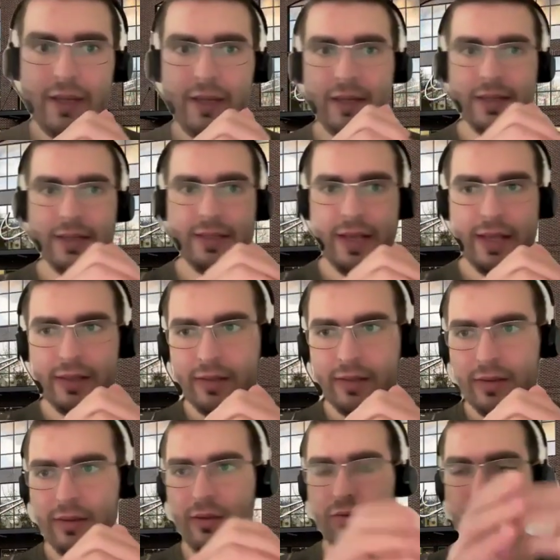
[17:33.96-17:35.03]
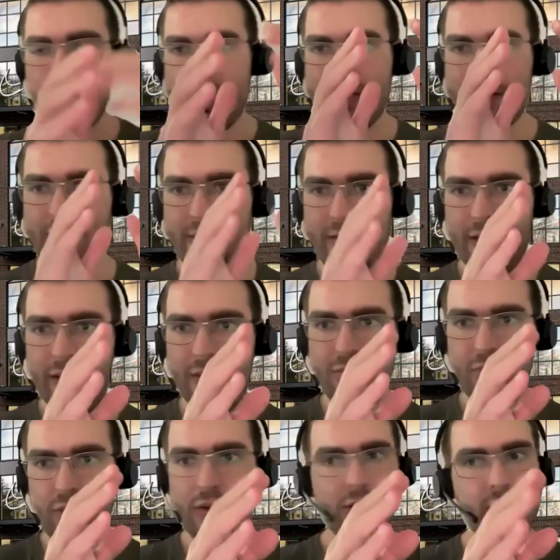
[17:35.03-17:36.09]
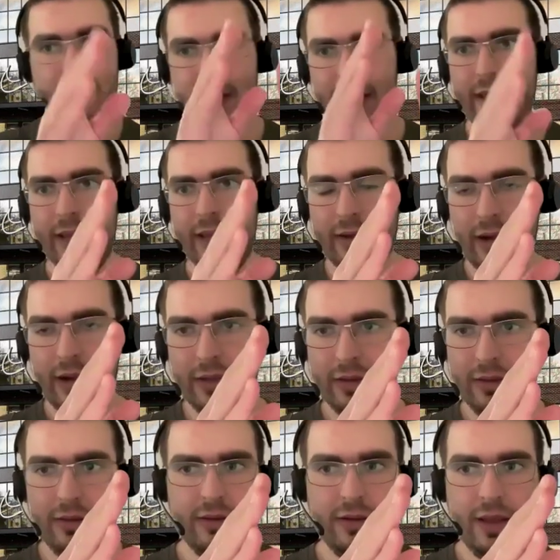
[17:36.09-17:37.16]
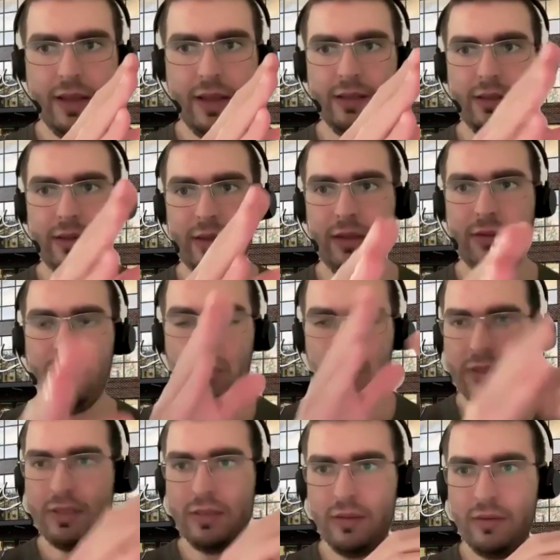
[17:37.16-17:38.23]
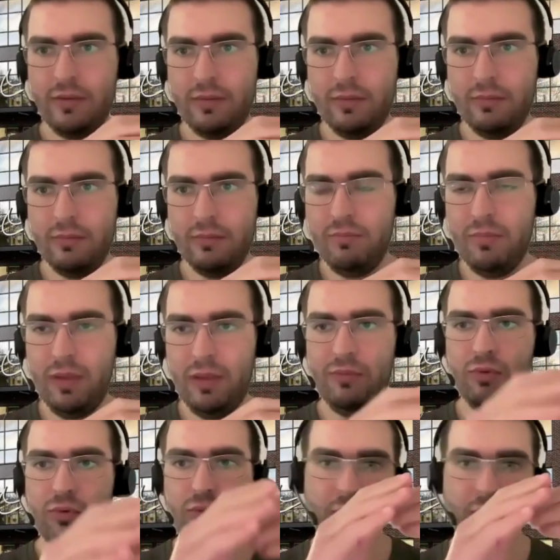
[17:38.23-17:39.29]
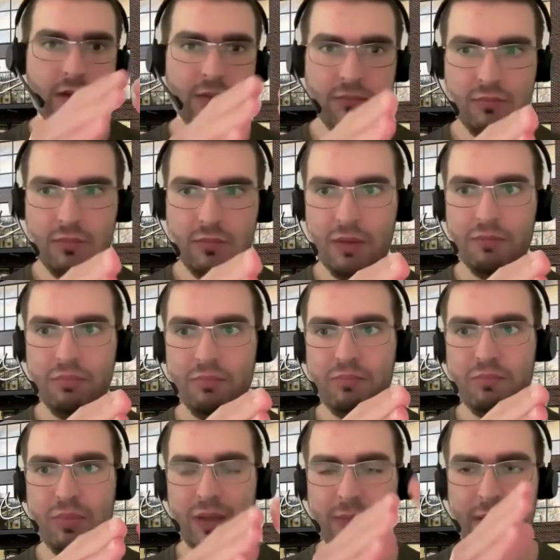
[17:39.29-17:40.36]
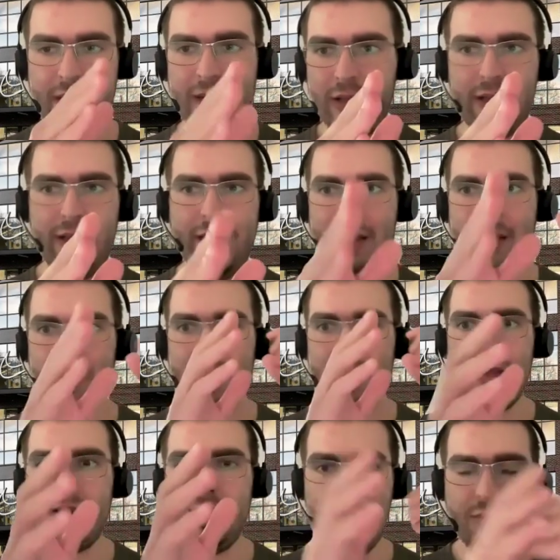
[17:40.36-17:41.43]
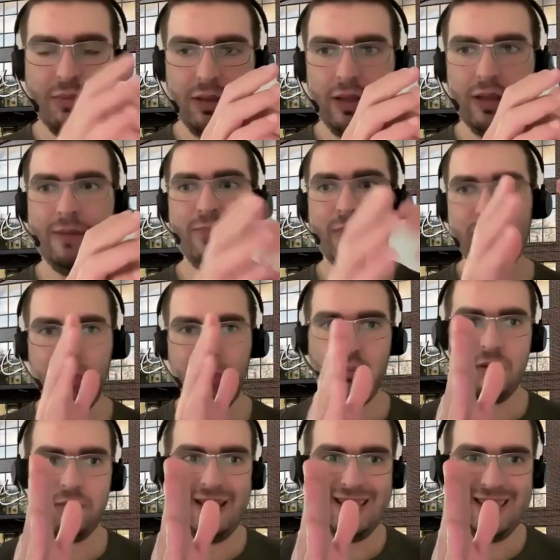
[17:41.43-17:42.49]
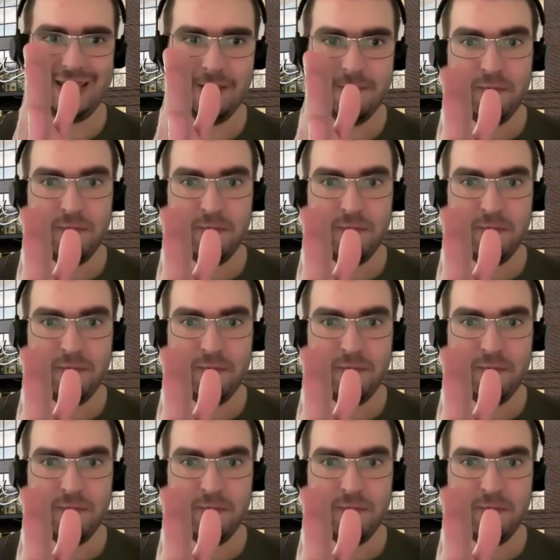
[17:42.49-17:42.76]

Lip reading: that you just import, run, and it works if you implement and enable proper plugin.